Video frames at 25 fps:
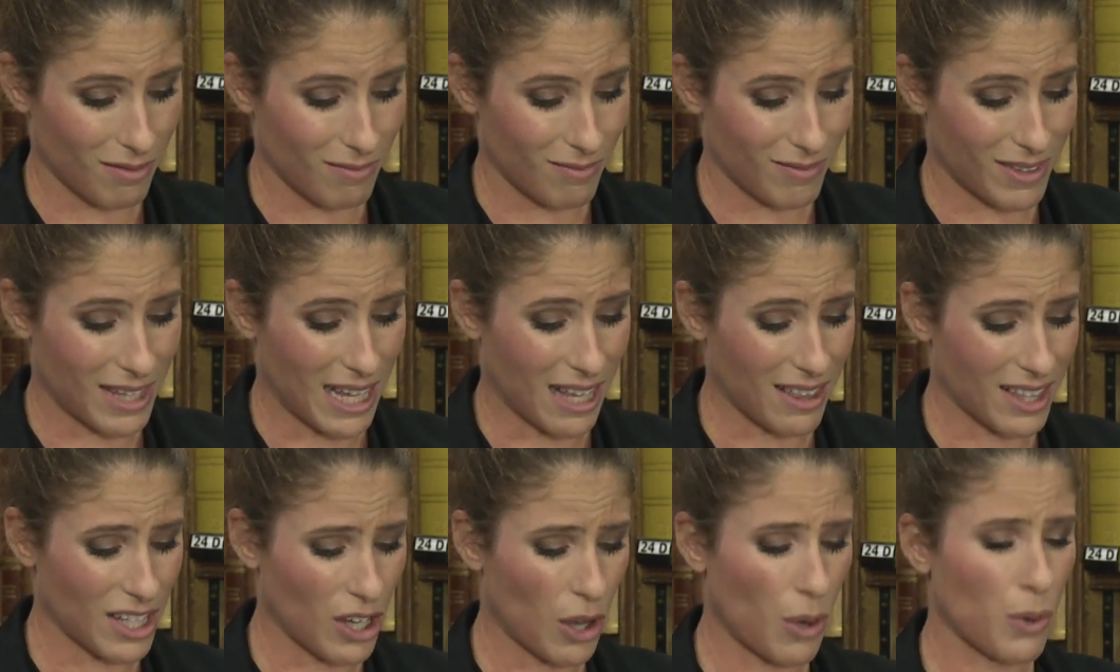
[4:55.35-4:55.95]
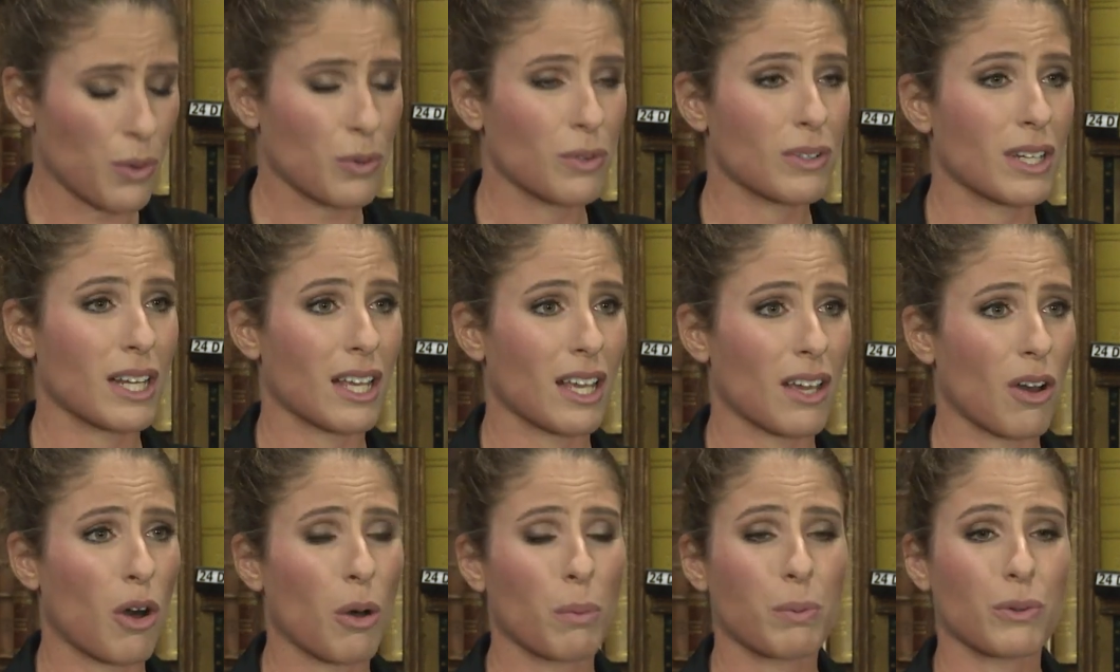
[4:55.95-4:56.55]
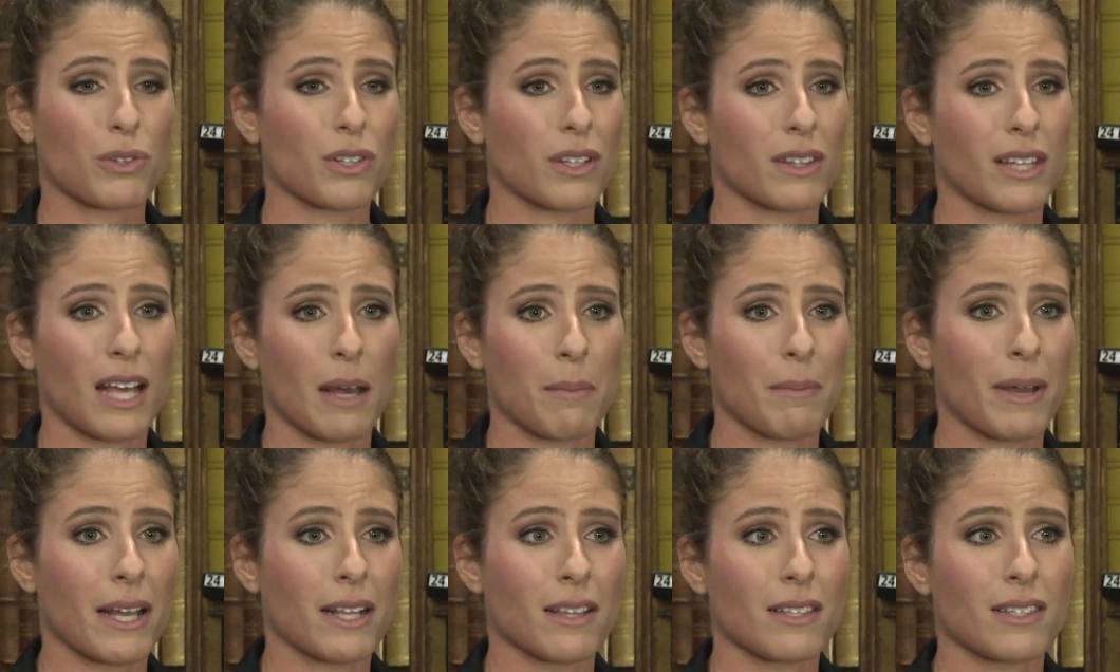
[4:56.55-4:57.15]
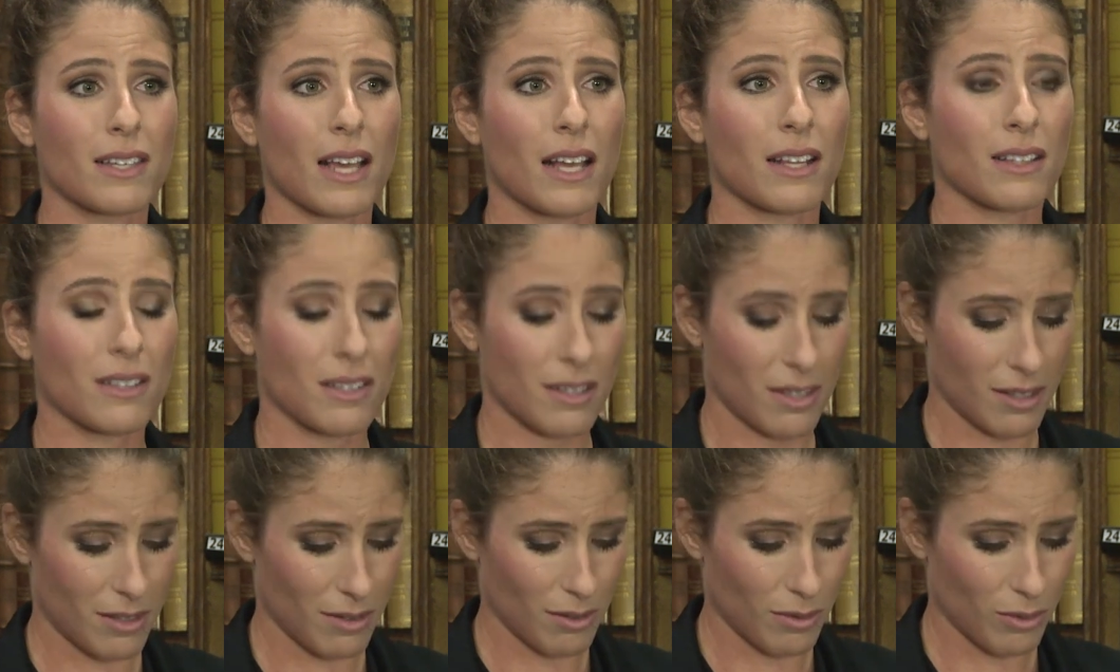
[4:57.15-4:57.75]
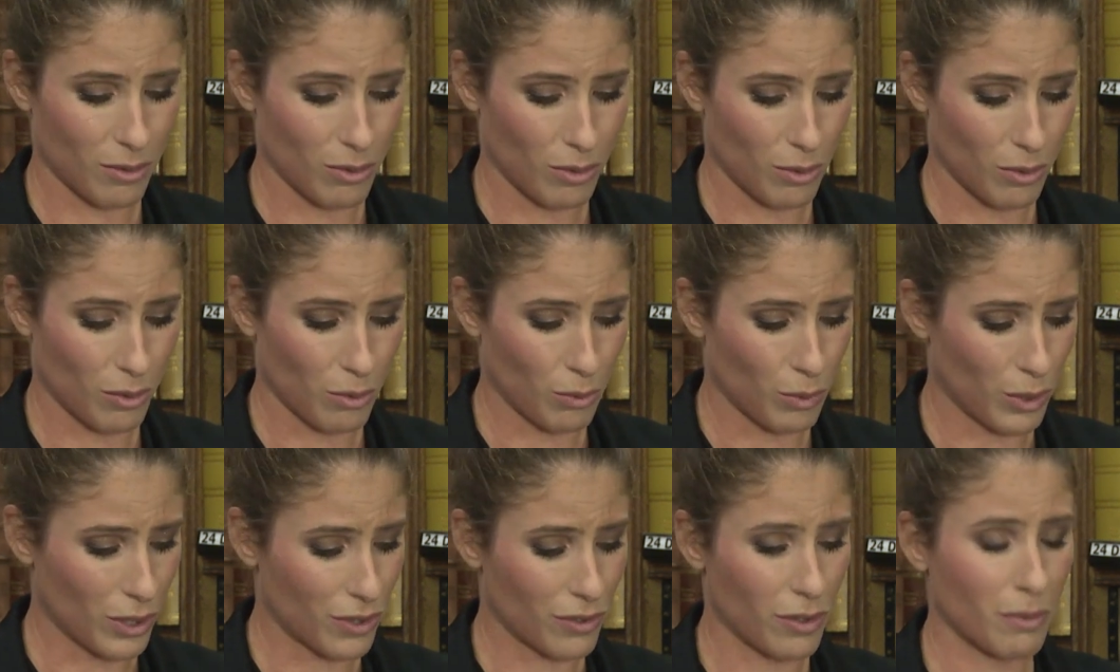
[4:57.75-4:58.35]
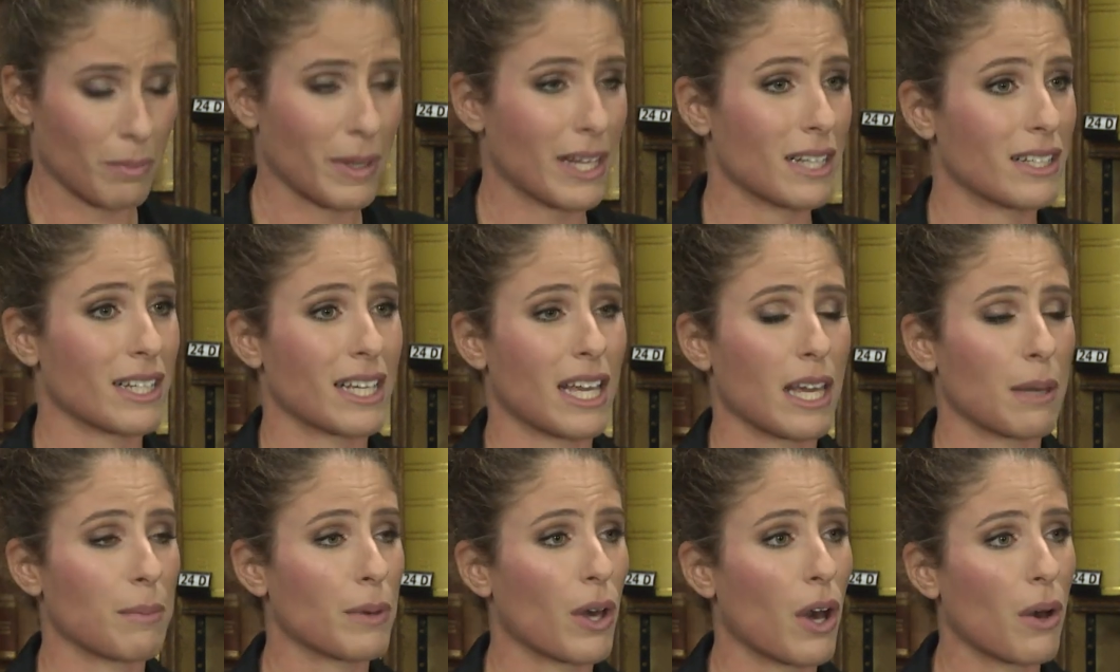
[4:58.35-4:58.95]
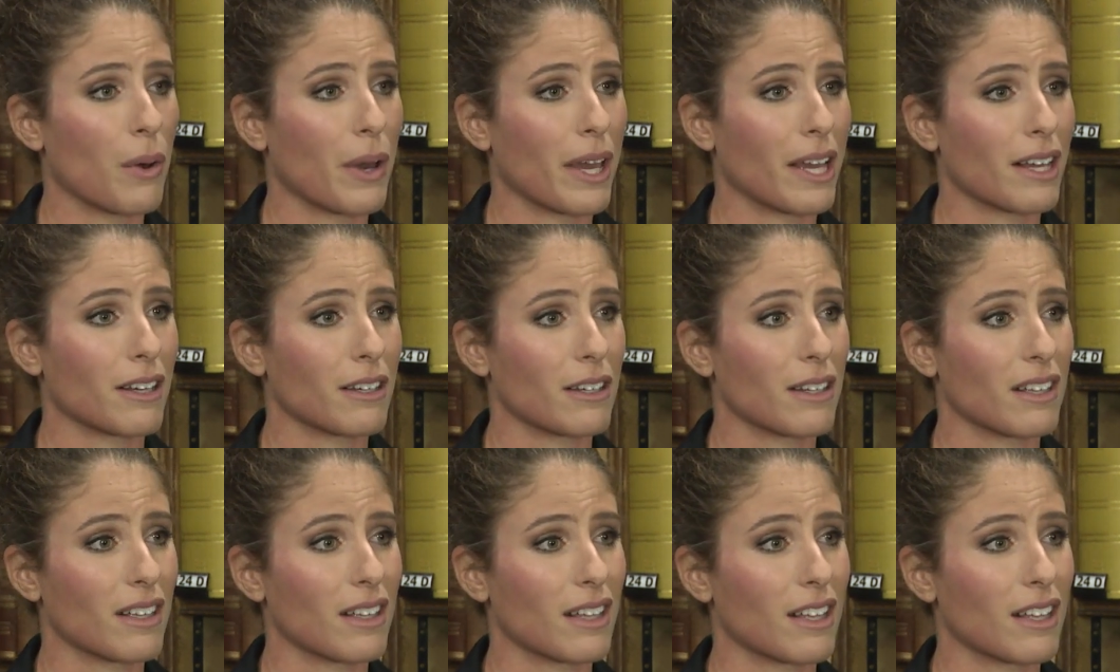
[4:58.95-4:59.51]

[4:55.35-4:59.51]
that the only option that made sense was for me to keep going.